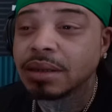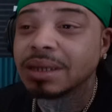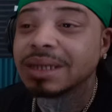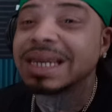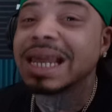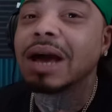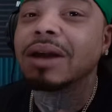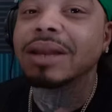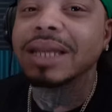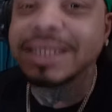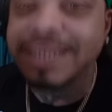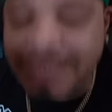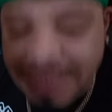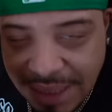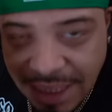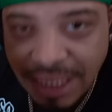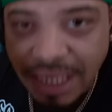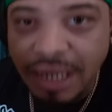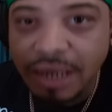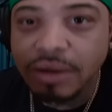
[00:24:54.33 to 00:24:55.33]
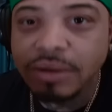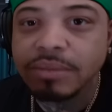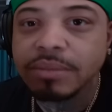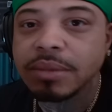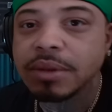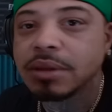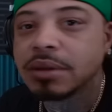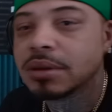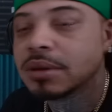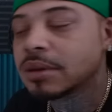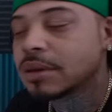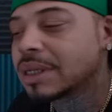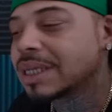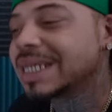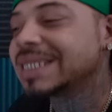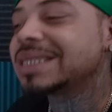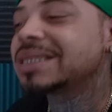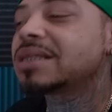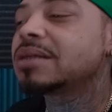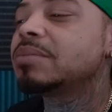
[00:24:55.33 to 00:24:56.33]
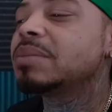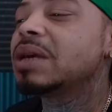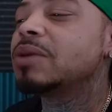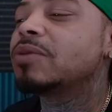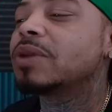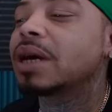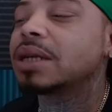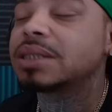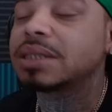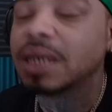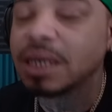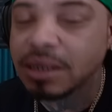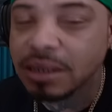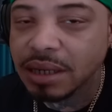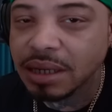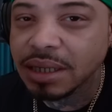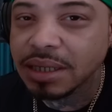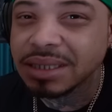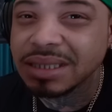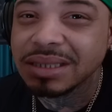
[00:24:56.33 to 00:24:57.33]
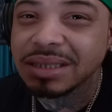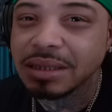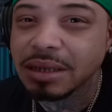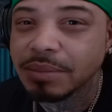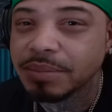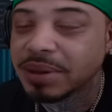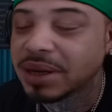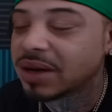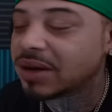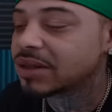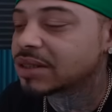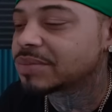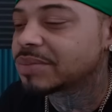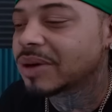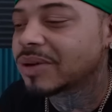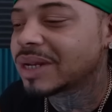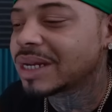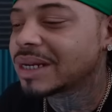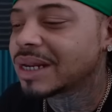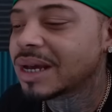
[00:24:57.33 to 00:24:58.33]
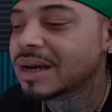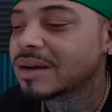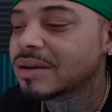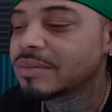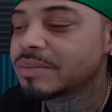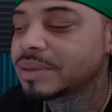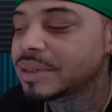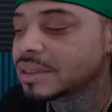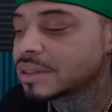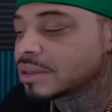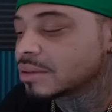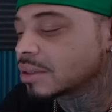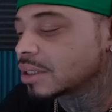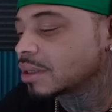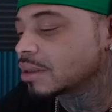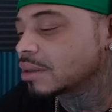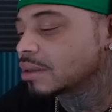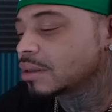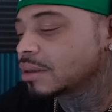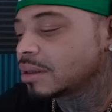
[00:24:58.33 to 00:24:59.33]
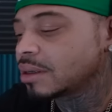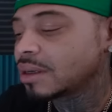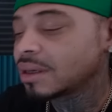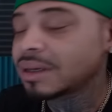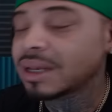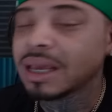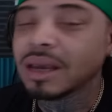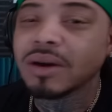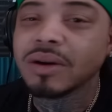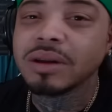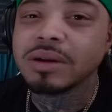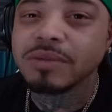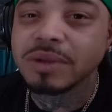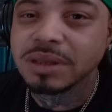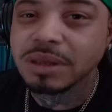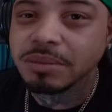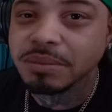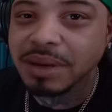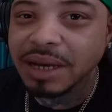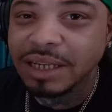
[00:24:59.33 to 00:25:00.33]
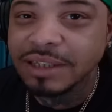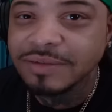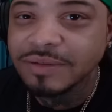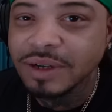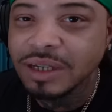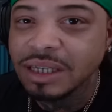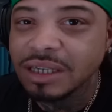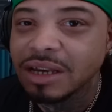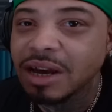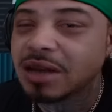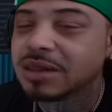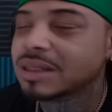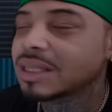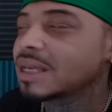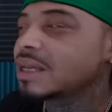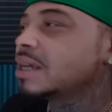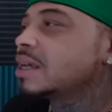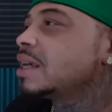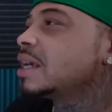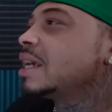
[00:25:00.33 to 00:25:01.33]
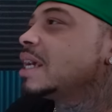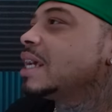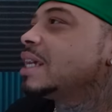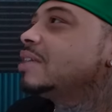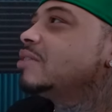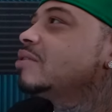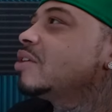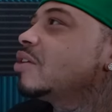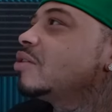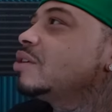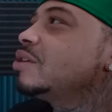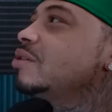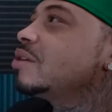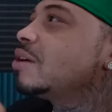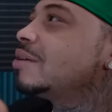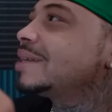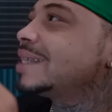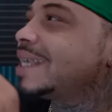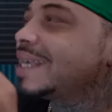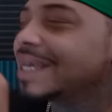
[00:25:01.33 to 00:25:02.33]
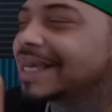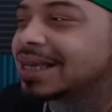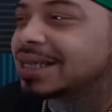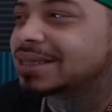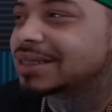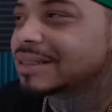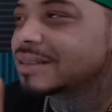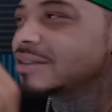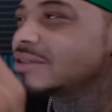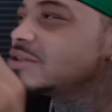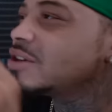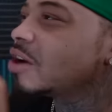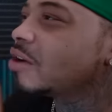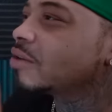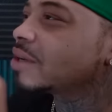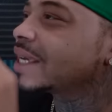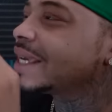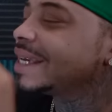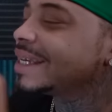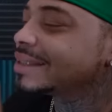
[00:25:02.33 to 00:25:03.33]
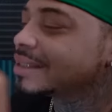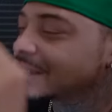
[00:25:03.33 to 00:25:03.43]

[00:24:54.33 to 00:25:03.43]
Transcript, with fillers: Now listen to them. Listen to me when I tell you to listen to your parents, bro. They're not gonna put you there. They only want the best for you. Y'all think you know, you know, kids, you know, kids